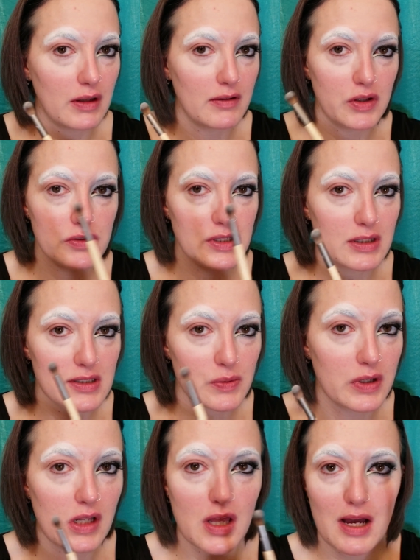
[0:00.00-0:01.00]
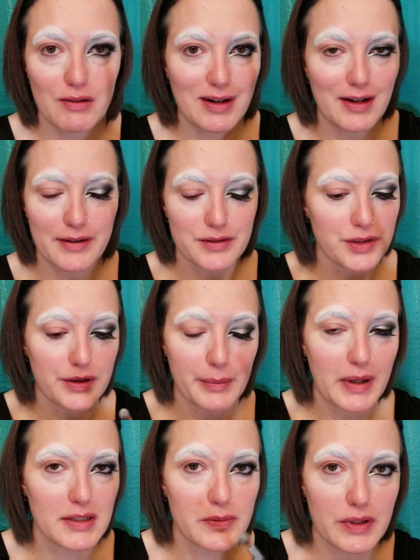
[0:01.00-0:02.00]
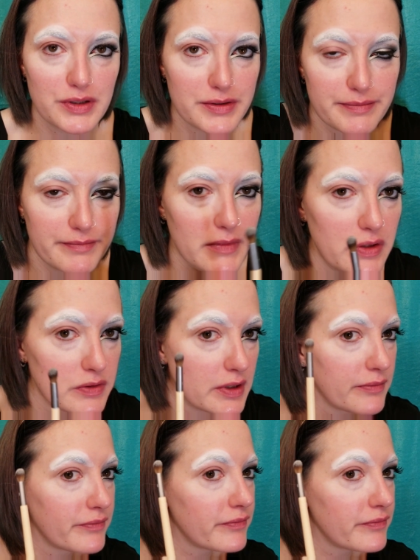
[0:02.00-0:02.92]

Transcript: using this one a lot right now, so I might as well just use it.